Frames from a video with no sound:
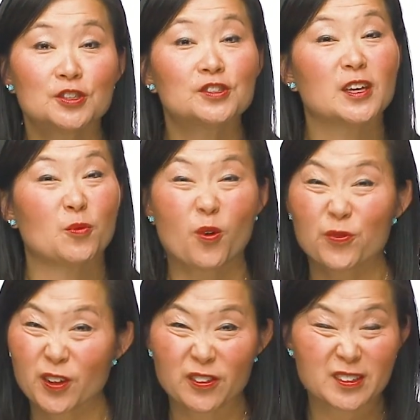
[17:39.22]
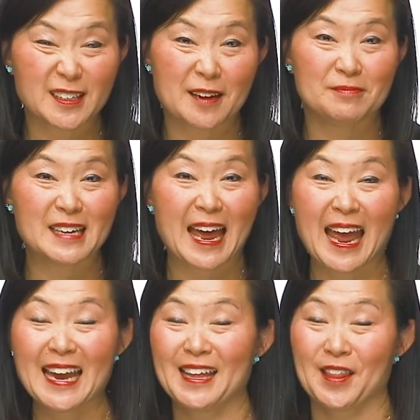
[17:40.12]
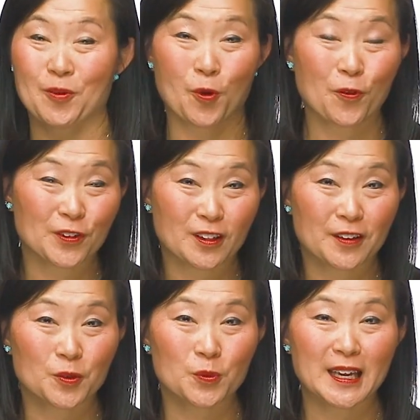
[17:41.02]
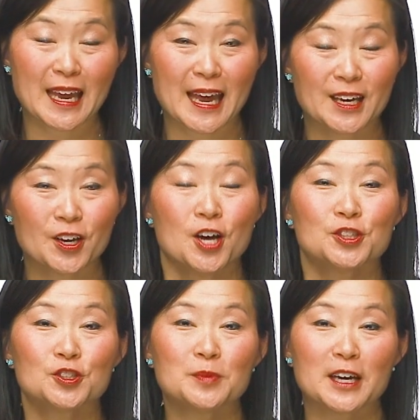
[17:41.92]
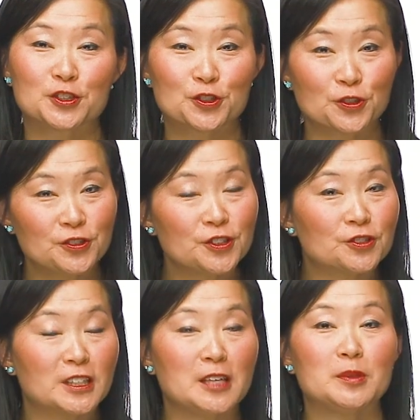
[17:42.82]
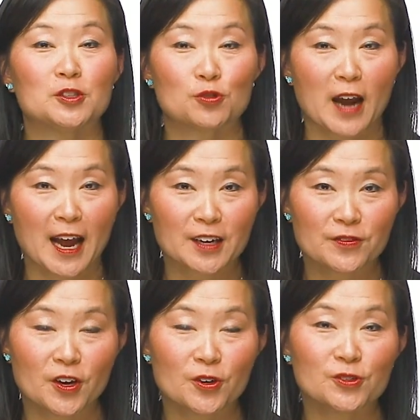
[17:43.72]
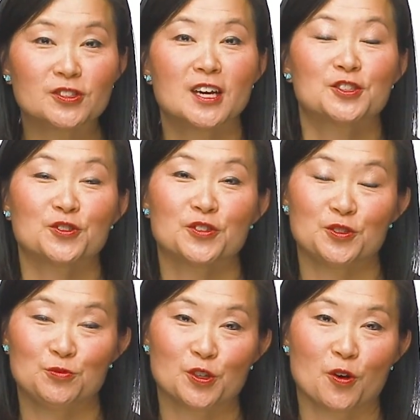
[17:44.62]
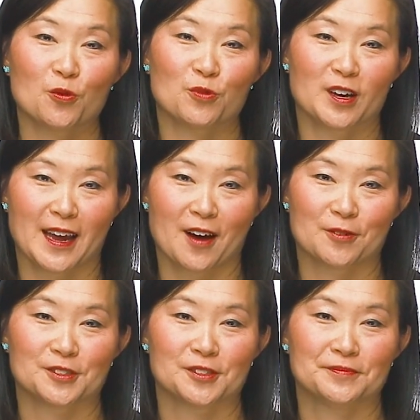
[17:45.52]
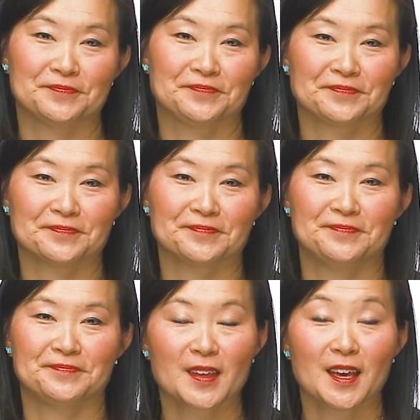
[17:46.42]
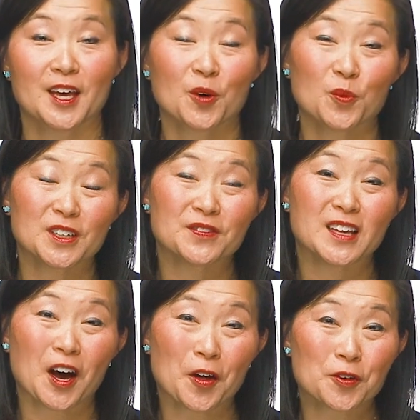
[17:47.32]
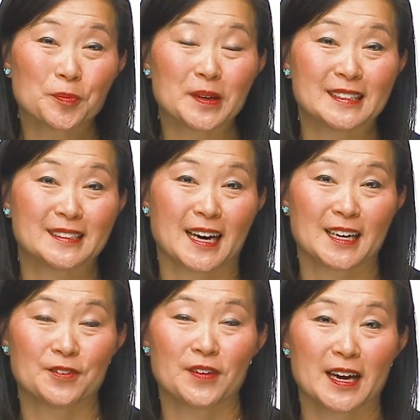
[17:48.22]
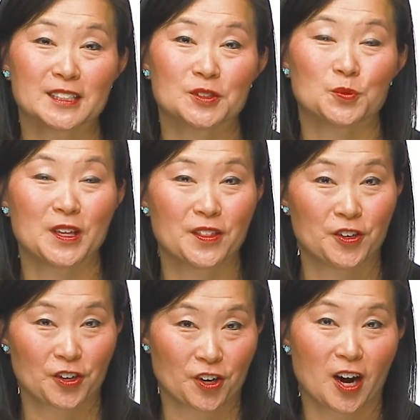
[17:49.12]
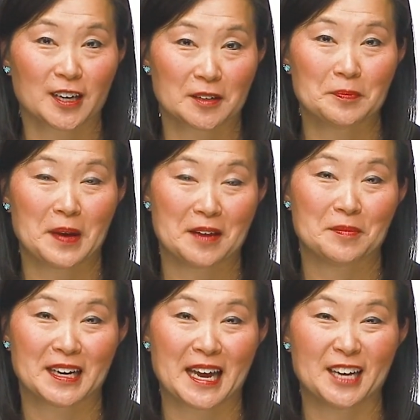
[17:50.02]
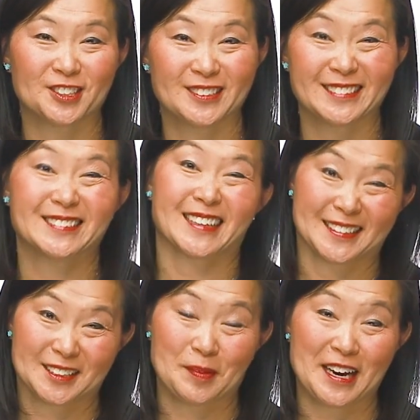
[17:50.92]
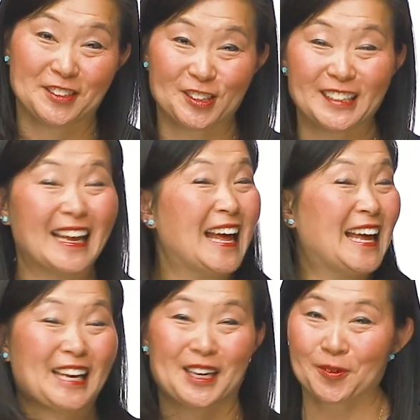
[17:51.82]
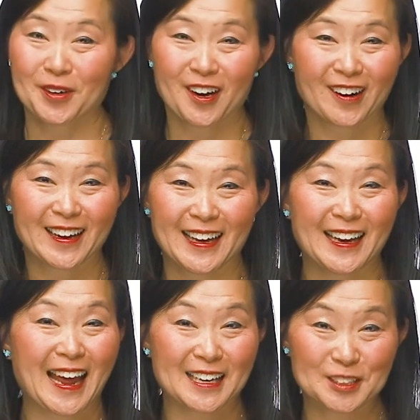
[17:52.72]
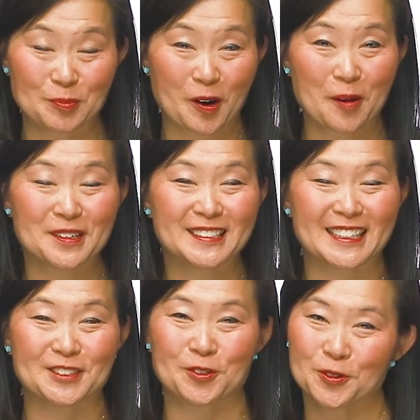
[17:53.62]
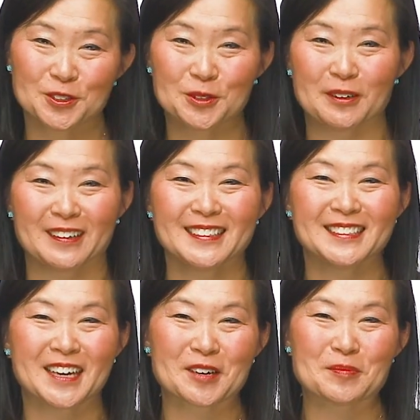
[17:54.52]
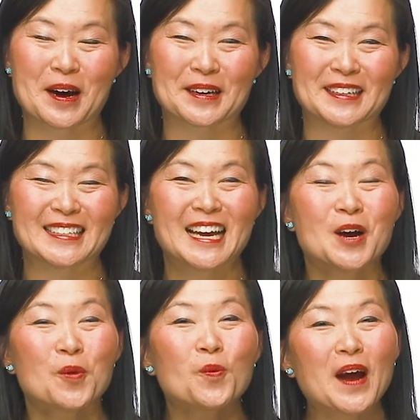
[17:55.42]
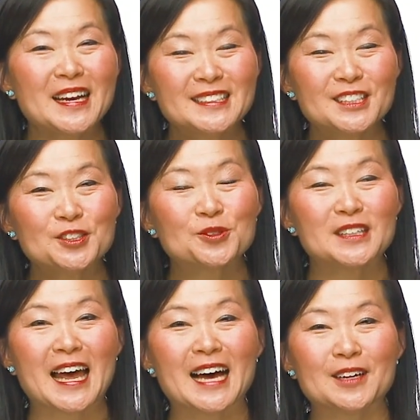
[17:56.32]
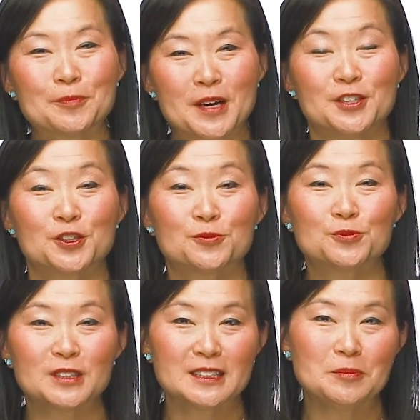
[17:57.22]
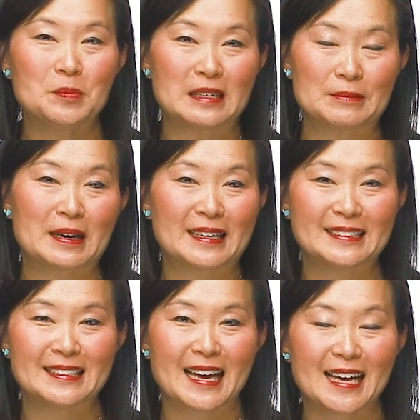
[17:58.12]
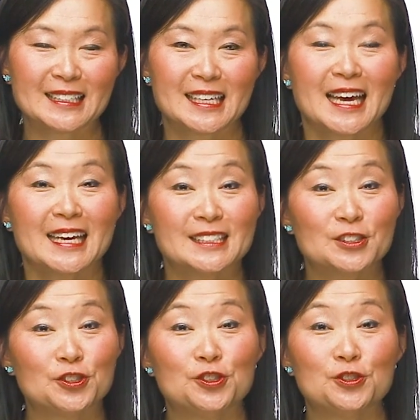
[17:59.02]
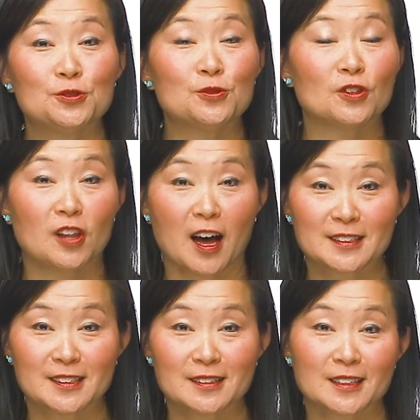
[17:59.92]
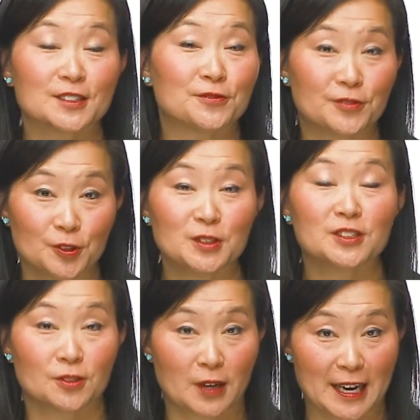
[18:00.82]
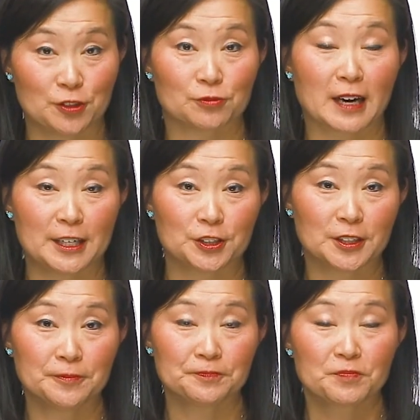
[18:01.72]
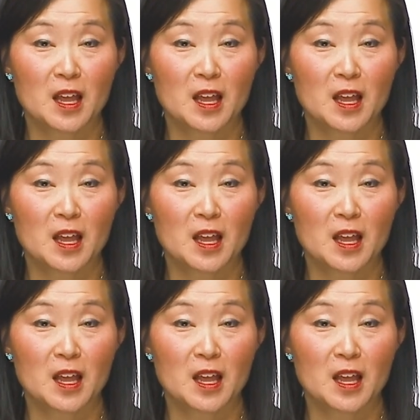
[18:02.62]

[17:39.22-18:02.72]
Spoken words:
So they won't fill the same day and they won't fill on the weekend, so make sure that you're keeping track of those so that you don't run out. One of the other big side effects with the narcotic pain medications, constipation. Here we are again, as promised. I told you we're going to talk about it. Ways that you can help to really minimize that is to do lots and lots of fluids, so hydration.